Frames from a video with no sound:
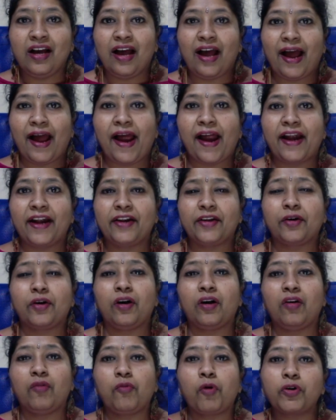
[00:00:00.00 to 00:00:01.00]
and
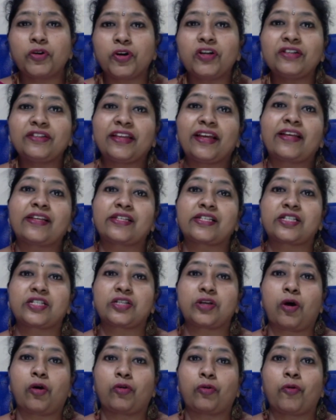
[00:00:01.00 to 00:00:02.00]
what all things you
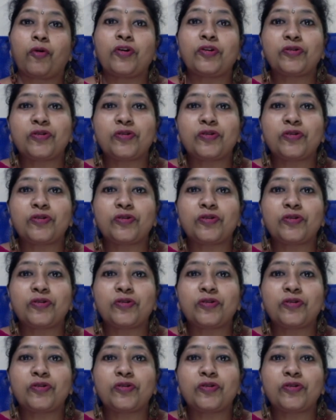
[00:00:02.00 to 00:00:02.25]
are going to